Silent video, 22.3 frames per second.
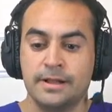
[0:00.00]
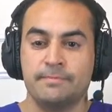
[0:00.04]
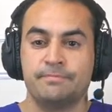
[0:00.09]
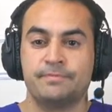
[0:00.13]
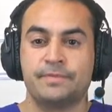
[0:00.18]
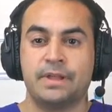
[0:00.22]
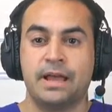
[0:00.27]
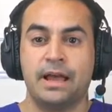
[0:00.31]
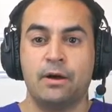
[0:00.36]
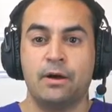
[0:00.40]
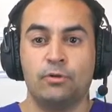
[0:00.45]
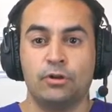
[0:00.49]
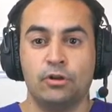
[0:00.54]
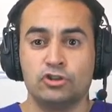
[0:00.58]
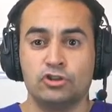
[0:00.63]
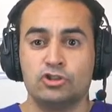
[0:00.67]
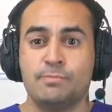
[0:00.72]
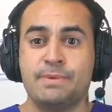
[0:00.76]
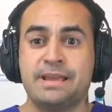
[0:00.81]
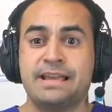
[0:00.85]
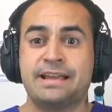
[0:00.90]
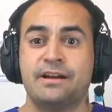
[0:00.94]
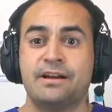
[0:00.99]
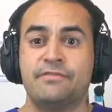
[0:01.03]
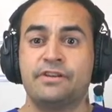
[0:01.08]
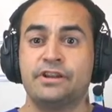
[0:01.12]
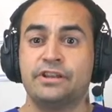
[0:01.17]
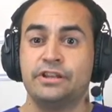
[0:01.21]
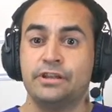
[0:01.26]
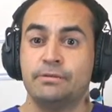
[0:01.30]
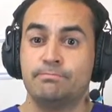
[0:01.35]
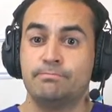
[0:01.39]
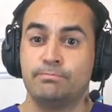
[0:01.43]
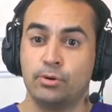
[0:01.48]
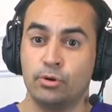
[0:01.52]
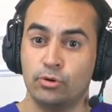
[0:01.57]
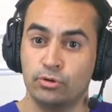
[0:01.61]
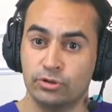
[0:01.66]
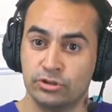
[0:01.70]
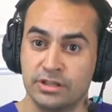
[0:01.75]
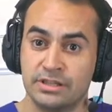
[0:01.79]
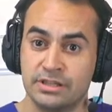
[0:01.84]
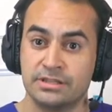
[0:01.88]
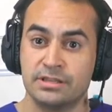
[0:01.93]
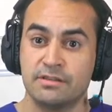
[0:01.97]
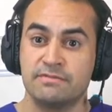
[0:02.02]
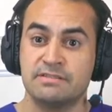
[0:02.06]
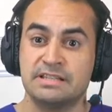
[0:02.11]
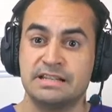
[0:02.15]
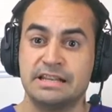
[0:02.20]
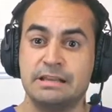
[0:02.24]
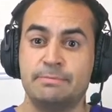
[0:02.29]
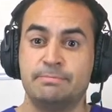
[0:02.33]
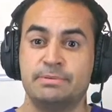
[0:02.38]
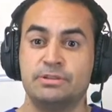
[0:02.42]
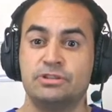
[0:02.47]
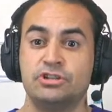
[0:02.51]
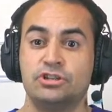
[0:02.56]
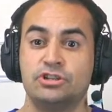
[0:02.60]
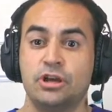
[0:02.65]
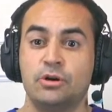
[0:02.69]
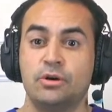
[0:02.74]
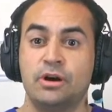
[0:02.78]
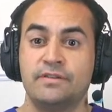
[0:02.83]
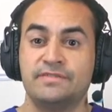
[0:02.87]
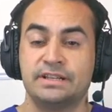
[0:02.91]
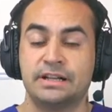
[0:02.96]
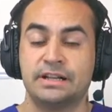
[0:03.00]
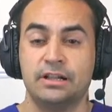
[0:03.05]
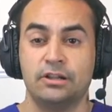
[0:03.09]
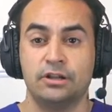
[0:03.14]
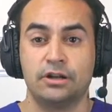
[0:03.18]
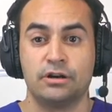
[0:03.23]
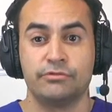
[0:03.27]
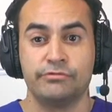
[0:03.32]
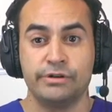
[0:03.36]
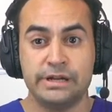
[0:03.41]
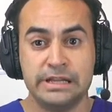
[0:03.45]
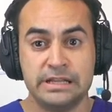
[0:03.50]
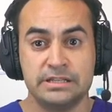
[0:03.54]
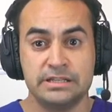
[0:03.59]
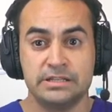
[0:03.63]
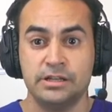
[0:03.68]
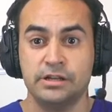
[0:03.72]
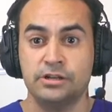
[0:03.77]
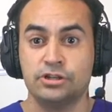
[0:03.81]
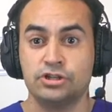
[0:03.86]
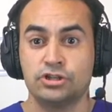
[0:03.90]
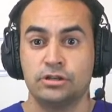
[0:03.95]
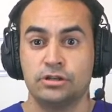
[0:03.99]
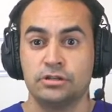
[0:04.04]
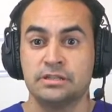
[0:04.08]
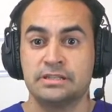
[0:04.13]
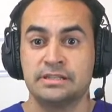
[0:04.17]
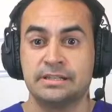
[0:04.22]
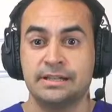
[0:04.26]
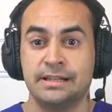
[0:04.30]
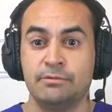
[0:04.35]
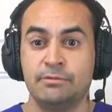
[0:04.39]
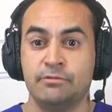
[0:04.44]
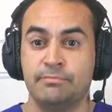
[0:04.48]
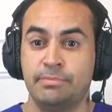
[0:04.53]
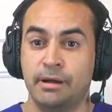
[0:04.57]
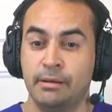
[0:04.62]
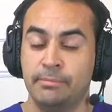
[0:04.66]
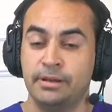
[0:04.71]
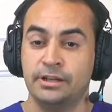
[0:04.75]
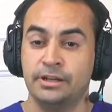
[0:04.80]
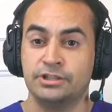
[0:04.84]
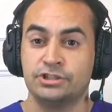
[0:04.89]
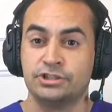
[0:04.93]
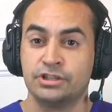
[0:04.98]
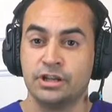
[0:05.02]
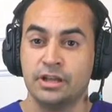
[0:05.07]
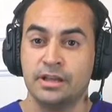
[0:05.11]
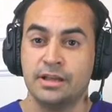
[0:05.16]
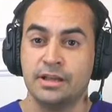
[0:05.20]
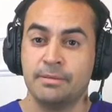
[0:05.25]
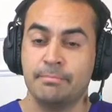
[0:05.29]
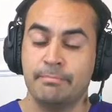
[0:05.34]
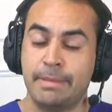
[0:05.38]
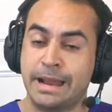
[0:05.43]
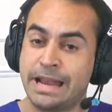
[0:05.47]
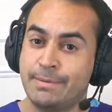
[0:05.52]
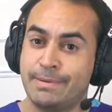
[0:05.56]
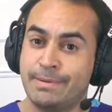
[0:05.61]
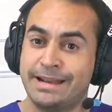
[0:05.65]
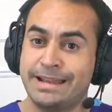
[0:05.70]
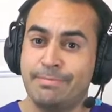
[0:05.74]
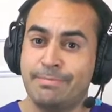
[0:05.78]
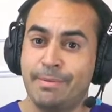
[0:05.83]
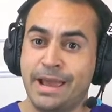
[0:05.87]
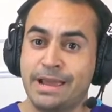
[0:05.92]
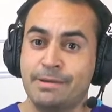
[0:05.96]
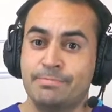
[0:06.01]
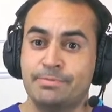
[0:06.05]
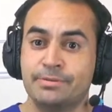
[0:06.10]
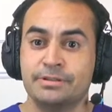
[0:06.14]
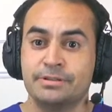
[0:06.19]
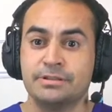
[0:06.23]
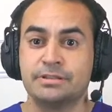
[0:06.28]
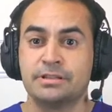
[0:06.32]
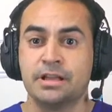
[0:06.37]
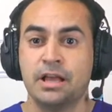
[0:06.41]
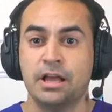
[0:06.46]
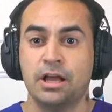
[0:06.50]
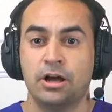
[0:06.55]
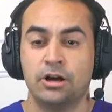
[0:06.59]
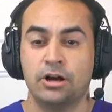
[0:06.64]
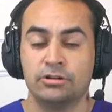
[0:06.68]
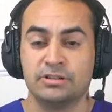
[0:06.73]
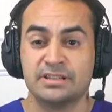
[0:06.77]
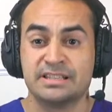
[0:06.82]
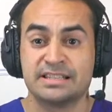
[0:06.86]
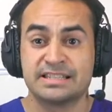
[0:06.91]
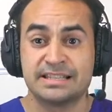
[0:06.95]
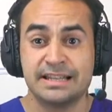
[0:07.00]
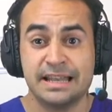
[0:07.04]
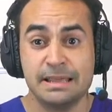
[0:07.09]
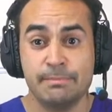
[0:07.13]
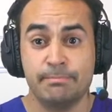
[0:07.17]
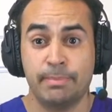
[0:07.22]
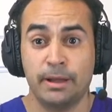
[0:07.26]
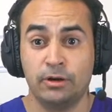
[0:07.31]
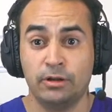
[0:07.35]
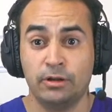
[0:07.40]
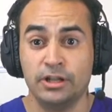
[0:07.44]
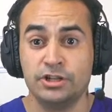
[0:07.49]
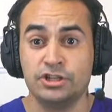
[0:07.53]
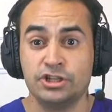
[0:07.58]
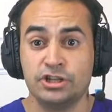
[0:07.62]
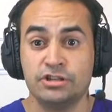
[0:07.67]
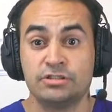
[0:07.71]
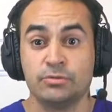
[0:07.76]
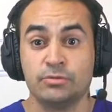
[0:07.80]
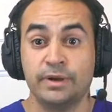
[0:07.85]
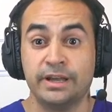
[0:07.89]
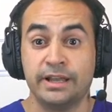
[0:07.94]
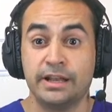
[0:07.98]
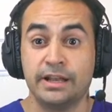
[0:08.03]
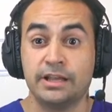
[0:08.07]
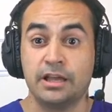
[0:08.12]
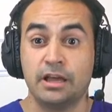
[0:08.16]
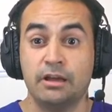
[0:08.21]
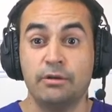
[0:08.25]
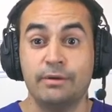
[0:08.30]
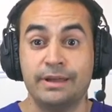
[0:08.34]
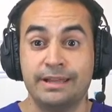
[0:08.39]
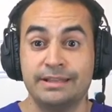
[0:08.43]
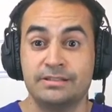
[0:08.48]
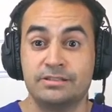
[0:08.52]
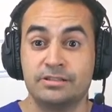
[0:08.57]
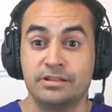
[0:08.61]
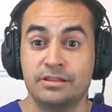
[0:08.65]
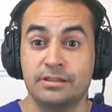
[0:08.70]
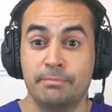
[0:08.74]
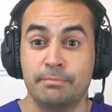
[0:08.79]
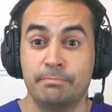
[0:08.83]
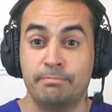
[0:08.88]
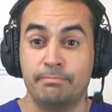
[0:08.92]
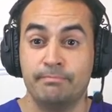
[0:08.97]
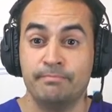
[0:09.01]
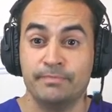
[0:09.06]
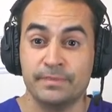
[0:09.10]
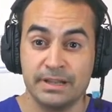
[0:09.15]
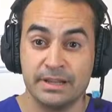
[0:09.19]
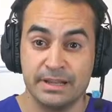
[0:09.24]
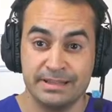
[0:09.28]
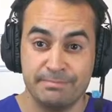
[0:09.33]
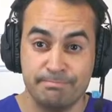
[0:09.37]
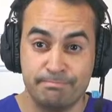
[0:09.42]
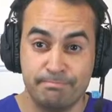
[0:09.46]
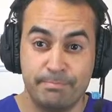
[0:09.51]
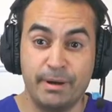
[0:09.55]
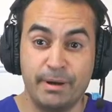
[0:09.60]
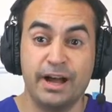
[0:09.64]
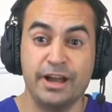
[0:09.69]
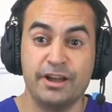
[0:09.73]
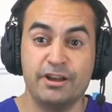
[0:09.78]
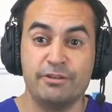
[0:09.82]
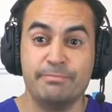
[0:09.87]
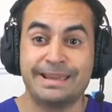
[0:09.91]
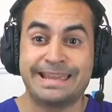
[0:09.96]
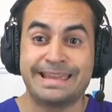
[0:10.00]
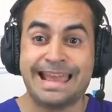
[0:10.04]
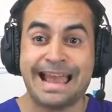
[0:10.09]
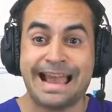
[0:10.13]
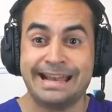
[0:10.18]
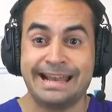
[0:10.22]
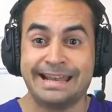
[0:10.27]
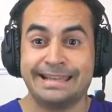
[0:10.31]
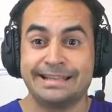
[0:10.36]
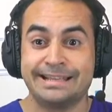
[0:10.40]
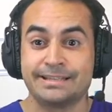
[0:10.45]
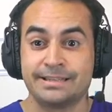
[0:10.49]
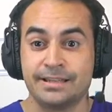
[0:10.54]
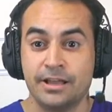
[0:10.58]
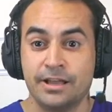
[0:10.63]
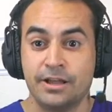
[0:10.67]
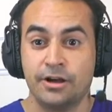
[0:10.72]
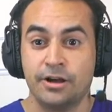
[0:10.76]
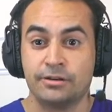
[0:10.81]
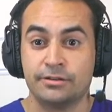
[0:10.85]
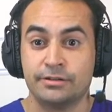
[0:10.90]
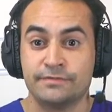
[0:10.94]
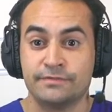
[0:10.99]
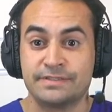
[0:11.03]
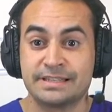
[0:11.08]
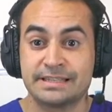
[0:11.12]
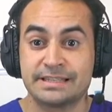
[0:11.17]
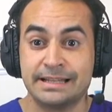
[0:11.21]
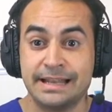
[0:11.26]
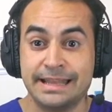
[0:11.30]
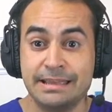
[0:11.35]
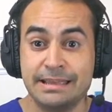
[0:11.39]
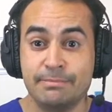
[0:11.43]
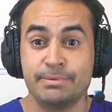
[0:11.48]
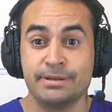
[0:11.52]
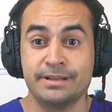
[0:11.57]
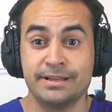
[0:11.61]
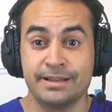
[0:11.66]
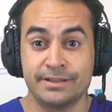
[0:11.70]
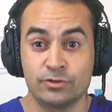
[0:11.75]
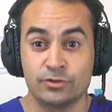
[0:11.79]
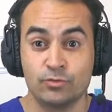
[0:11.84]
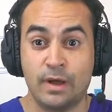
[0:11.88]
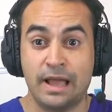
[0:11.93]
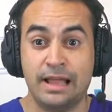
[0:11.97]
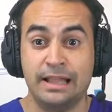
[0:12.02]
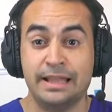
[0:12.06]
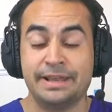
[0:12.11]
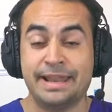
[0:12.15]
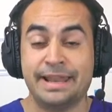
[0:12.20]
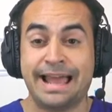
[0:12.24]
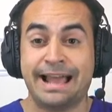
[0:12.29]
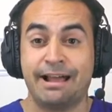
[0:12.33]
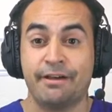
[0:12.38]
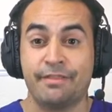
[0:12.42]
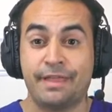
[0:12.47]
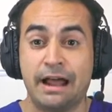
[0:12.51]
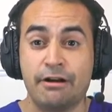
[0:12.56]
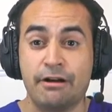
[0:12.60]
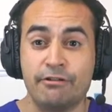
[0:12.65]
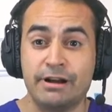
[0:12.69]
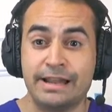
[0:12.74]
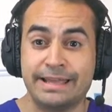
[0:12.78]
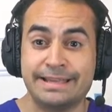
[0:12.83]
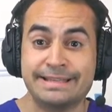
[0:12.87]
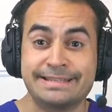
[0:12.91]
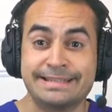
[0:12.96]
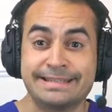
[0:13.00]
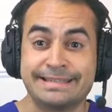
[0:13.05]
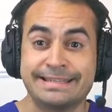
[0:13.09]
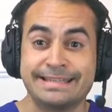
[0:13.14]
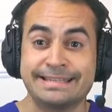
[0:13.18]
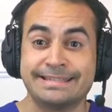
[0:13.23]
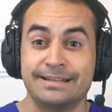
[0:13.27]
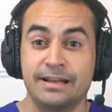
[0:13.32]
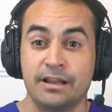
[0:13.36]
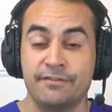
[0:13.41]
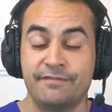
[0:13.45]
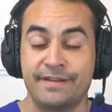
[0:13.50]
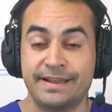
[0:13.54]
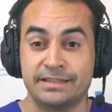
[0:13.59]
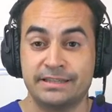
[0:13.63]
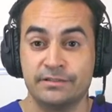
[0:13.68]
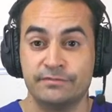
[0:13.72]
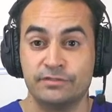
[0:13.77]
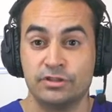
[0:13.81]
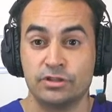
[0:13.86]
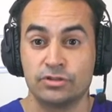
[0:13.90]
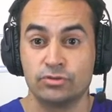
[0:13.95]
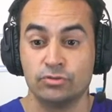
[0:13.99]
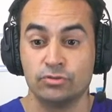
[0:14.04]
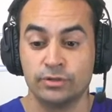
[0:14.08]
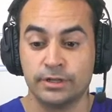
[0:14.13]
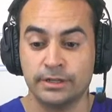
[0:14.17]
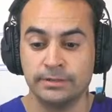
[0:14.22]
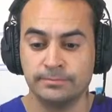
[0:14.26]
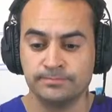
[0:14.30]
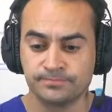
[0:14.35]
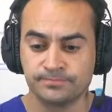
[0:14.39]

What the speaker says: We'll also be covering the importance of sleep. As you know, I've done a lot of research on sleep. We published many, many papers on sleep biology. So we're going to go into the biomechanics of sleep as well and how that relates to seasonal affective disorder.